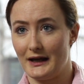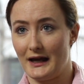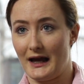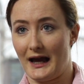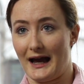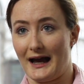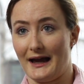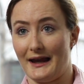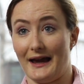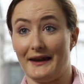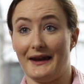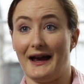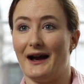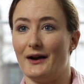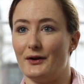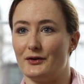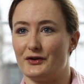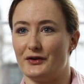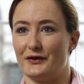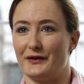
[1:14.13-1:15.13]
And how
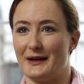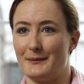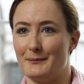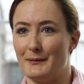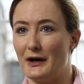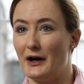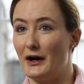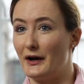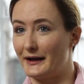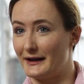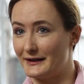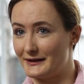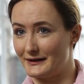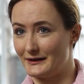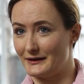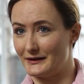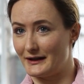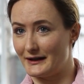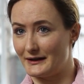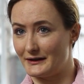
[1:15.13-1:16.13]
should they market
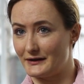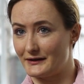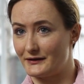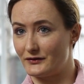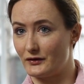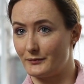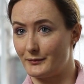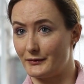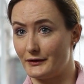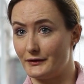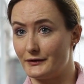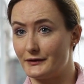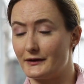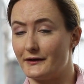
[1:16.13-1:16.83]
and distribute,